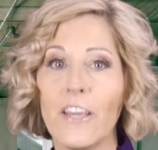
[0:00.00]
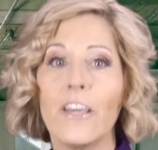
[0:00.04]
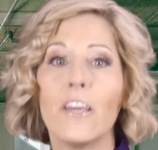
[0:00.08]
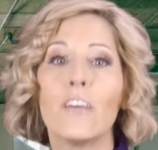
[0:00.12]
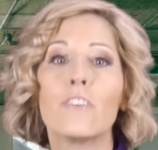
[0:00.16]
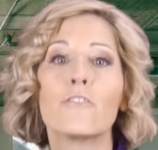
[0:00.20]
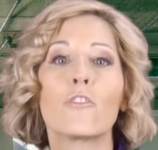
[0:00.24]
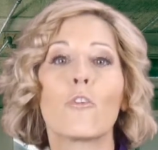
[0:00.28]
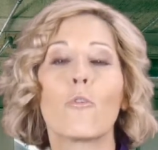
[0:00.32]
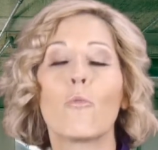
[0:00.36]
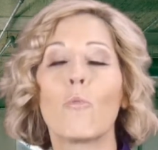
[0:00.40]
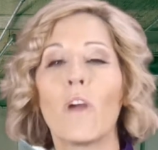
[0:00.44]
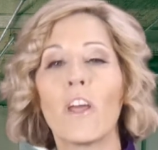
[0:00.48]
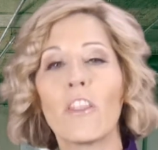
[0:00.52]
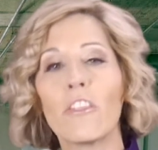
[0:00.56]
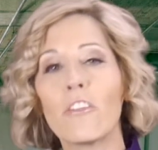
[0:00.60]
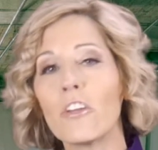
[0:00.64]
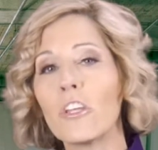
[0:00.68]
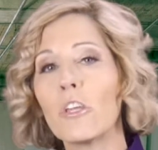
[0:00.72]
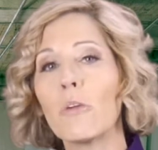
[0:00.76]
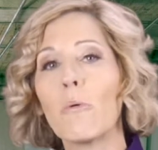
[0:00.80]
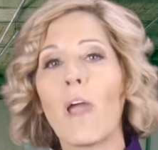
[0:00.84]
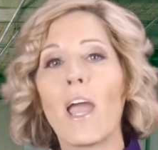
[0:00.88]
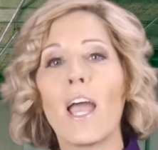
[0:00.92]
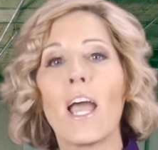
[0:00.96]
So whether
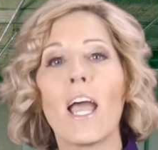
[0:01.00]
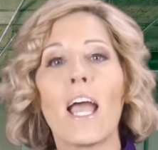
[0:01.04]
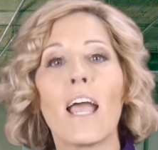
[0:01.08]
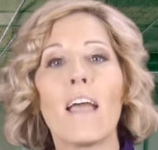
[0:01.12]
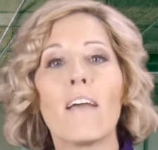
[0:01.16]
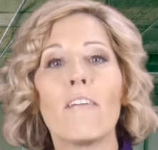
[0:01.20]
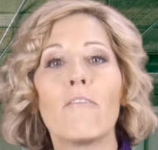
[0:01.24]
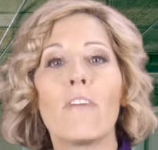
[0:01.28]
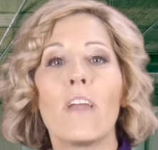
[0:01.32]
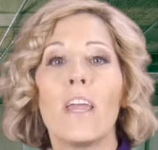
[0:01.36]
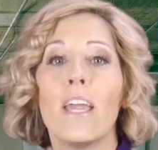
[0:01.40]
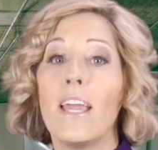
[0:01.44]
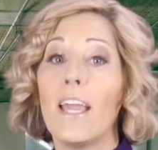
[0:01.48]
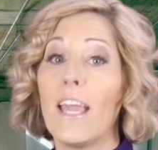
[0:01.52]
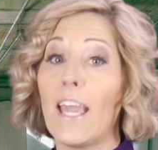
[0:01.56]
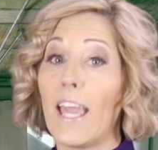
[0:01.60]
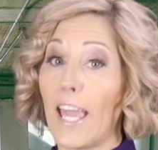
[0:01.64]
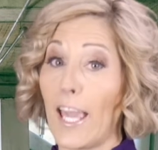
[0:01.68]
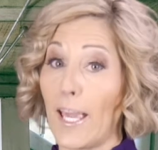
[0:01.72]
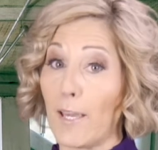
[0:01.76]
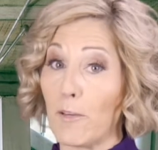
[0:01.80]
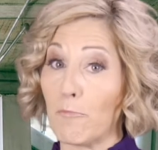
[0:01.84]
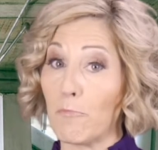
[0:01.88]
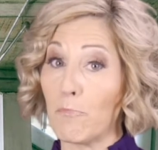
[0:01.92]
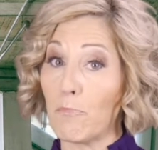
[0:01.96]
you have
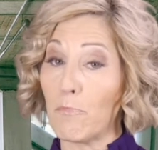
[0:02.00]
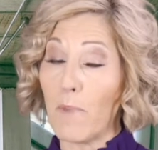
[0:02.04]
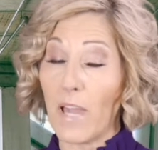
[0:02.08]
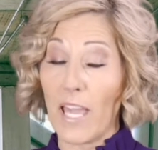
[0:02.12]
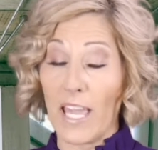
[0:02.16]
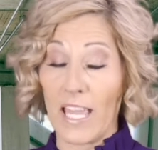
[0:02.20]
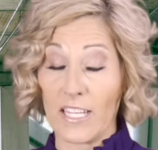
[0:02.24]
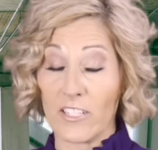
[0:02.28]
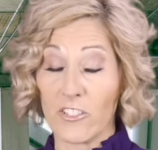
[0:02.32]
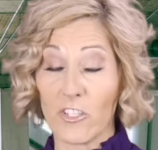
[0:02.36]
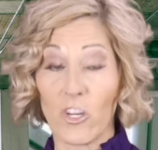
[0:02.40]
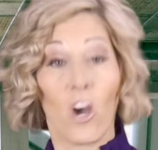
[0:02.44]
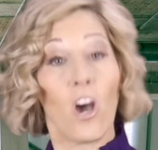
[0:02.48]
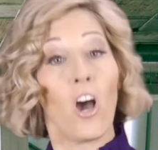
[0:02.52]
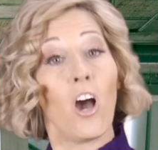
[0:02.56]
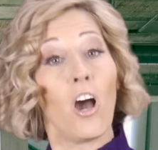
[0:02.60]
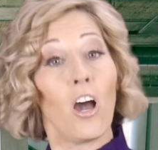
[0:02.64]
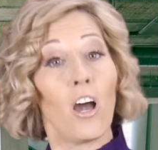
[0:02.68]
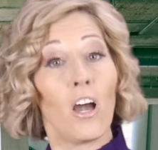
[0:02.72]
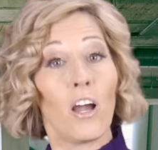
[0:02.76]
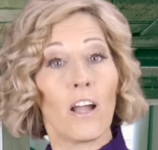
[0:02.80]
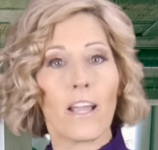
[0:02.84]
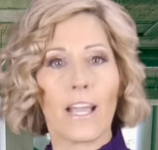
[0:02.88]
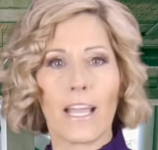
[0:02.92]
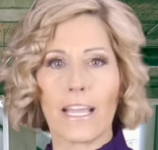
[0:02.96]
a
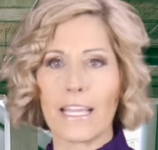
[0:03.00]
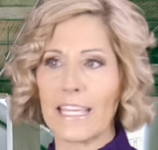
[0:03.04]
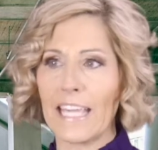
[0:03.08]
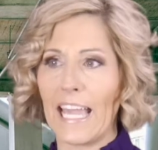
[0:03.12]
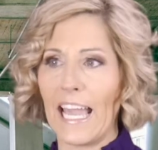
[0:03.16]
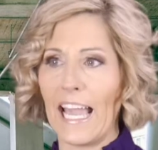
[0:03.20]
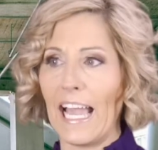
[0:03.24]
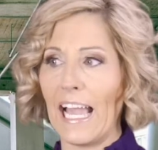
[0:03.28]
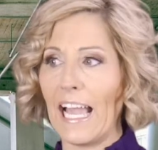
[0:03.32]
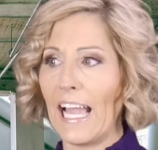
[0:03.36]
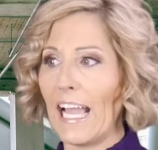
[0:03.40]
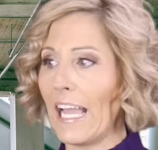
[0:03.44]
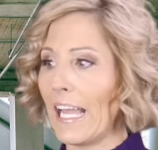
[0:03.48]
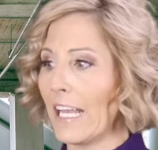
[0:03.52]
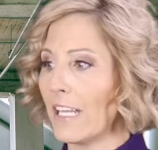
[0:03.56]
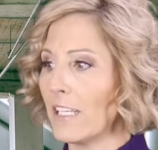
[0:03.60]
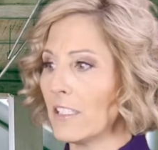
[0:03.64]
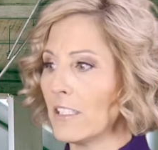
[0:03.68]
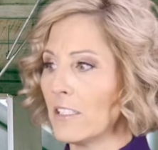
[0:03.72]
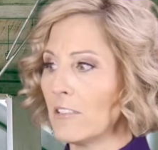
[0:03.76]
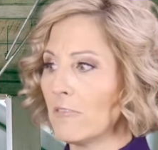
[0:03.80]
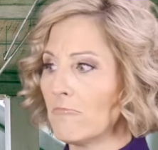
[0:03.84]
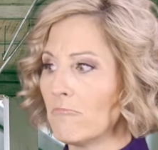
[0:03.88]
dog, a cat,